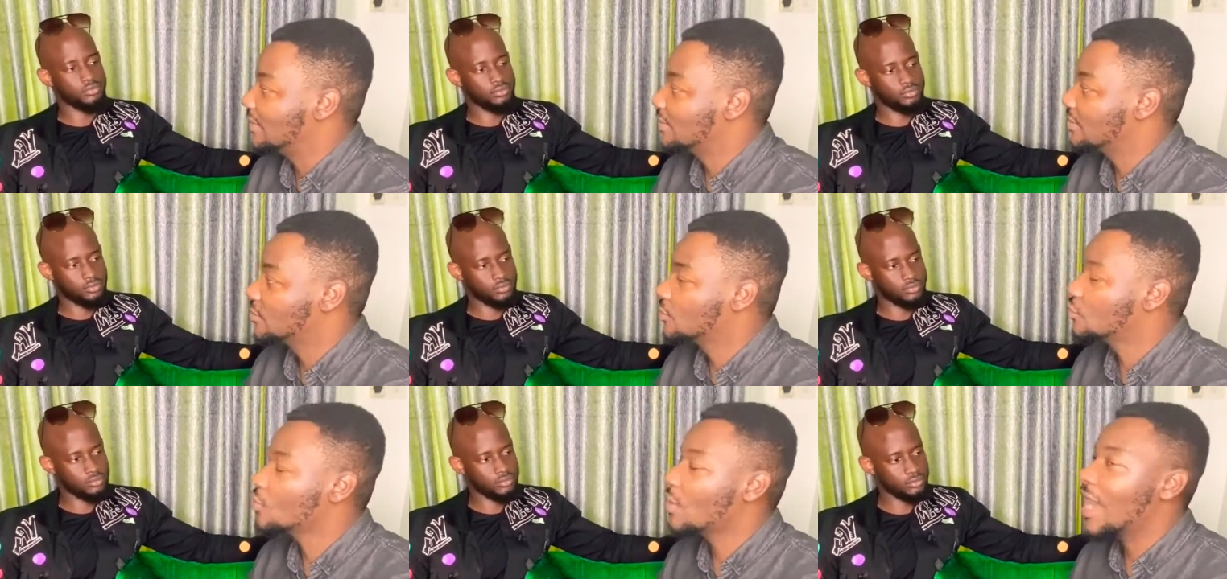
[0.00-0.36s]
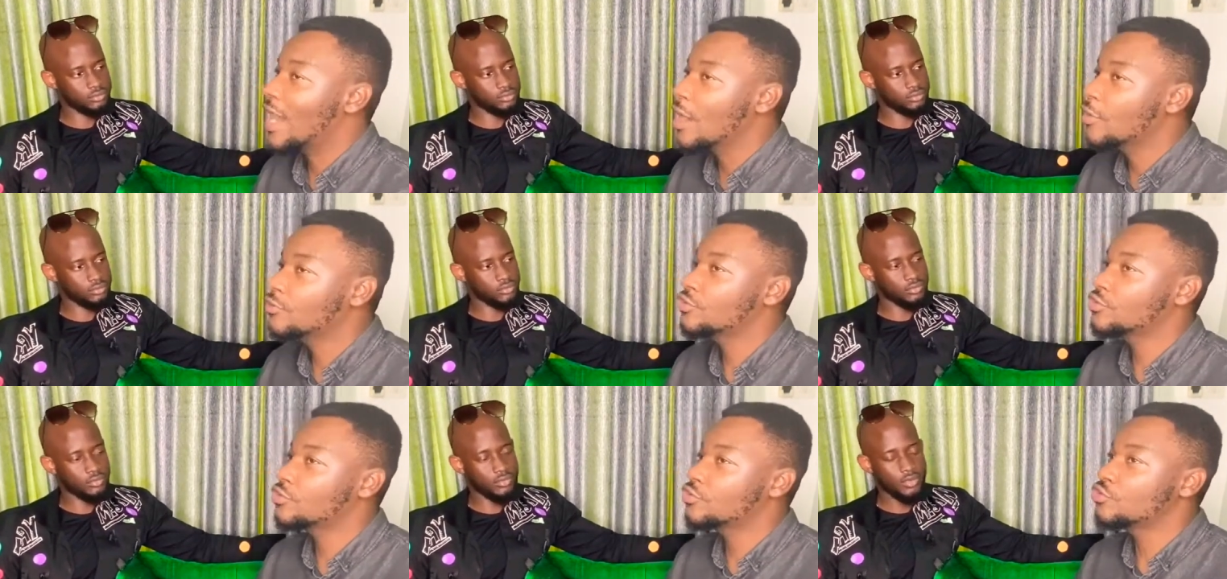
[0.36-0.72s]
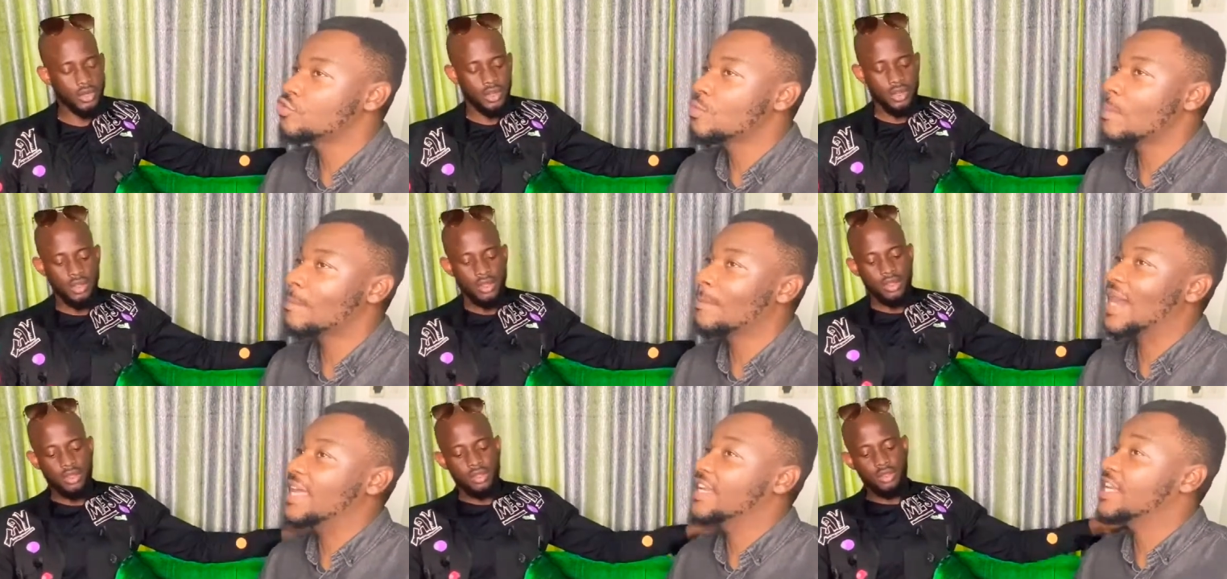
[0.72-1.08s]
Speaker 1: So how do you
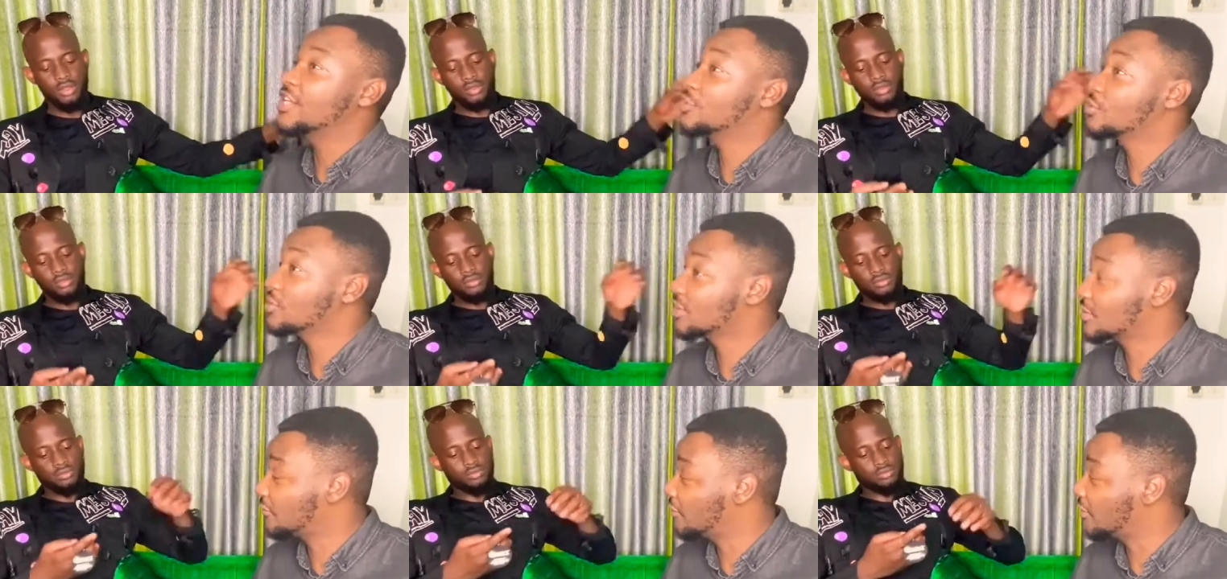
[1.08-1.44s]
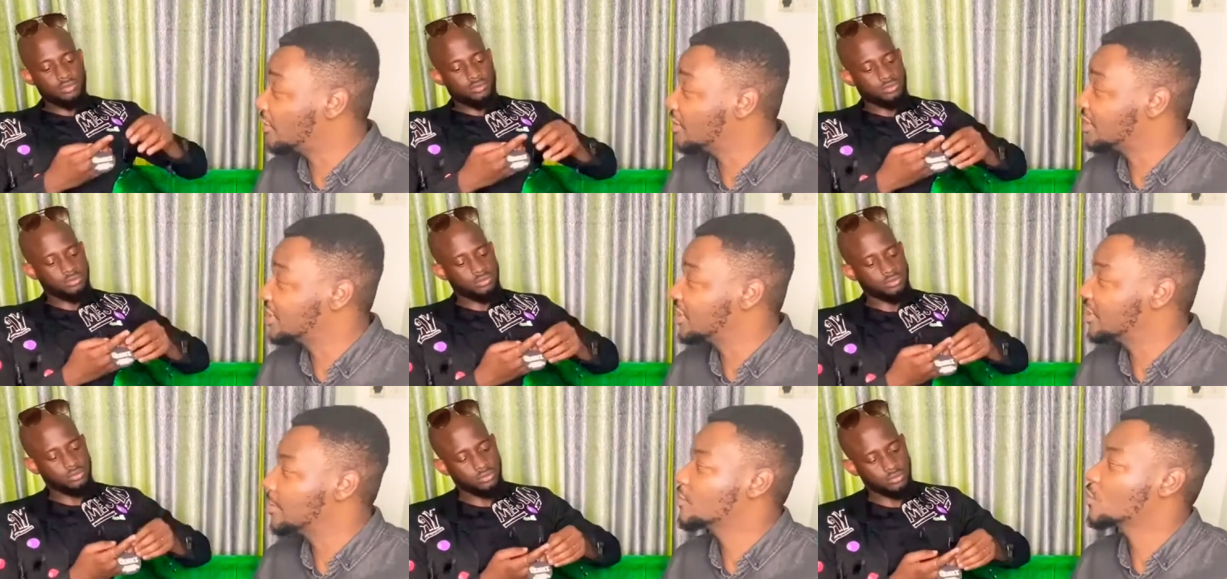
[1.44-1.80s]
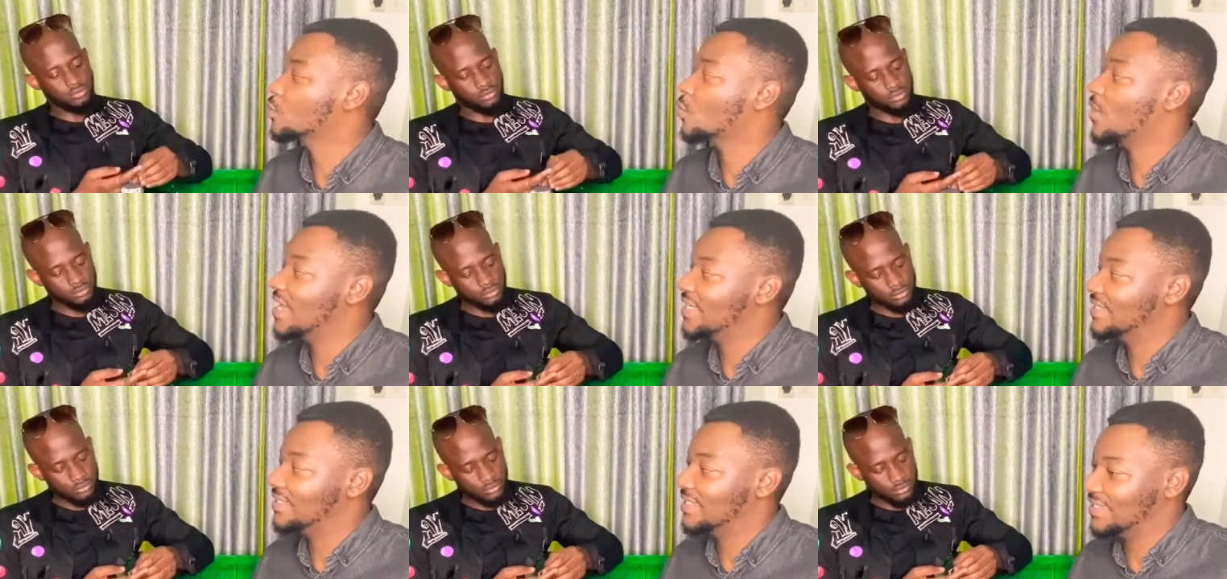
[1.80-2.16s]
manage those friendships
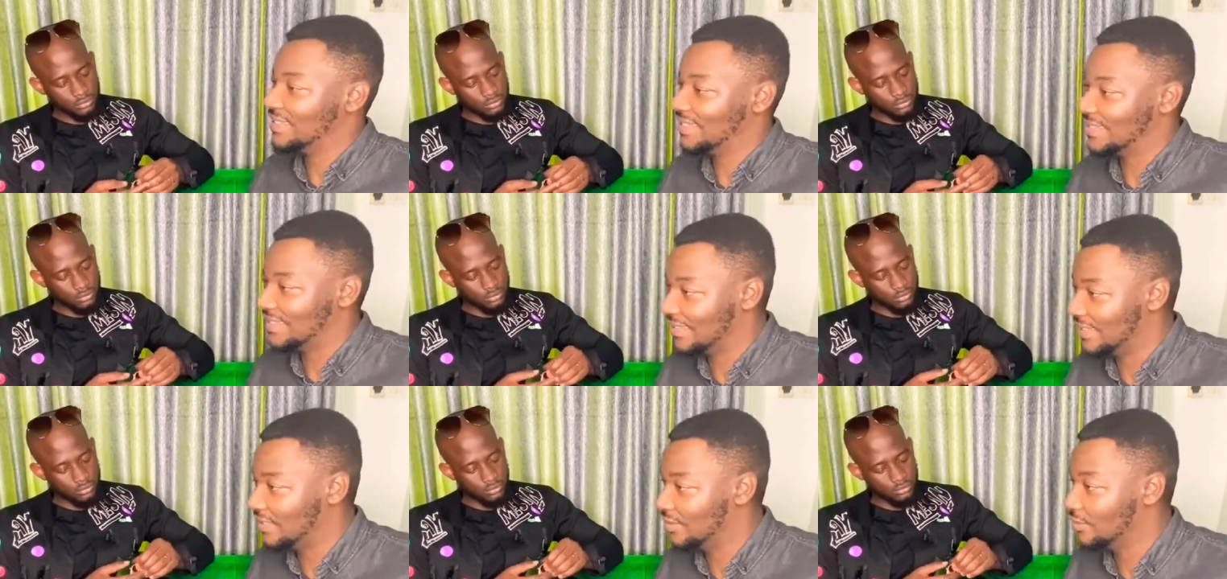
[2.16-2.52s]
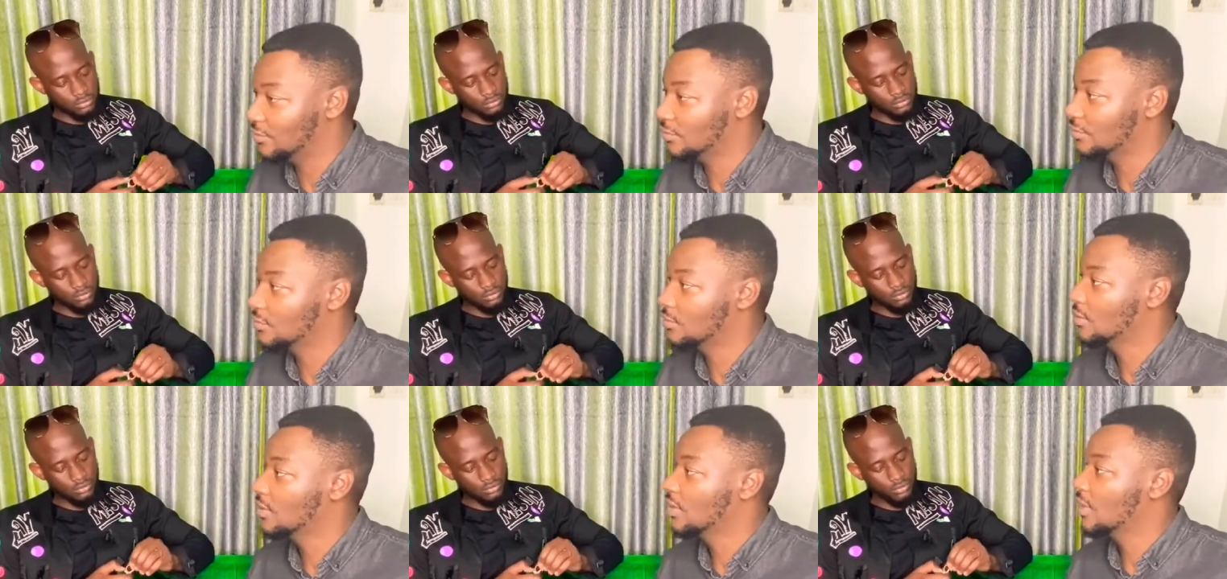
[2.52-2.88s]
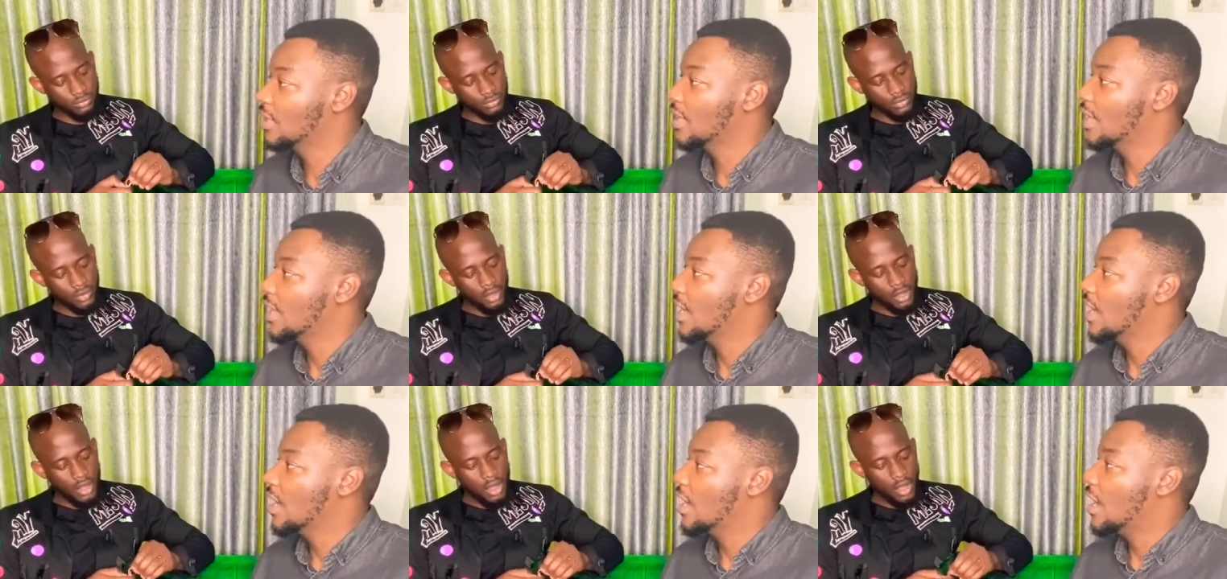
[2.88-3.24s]
while still
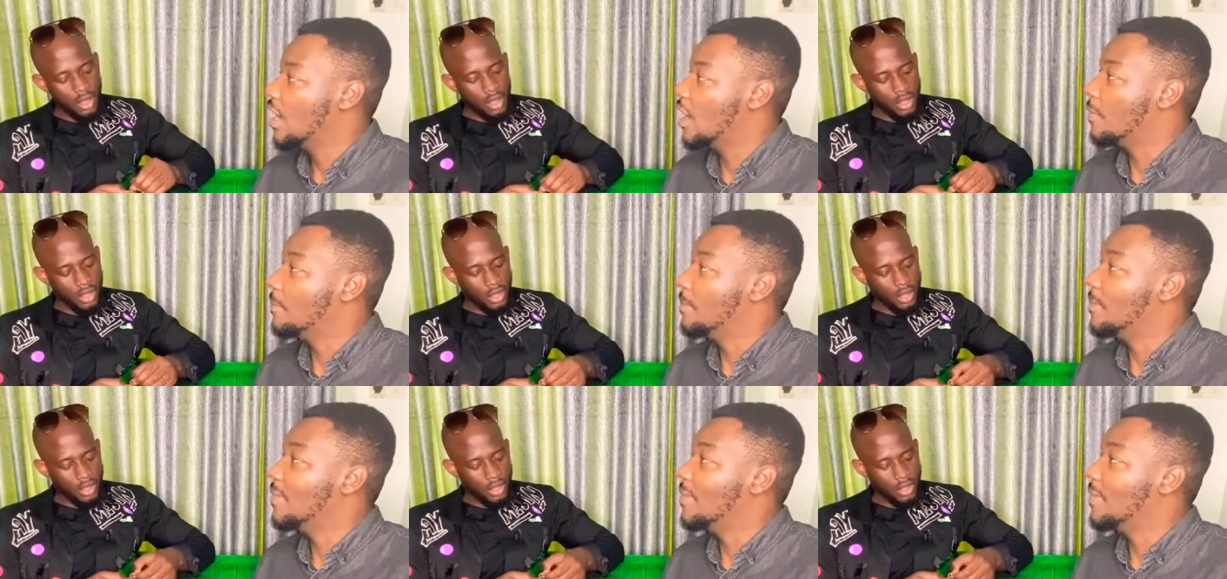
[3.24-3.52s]
um,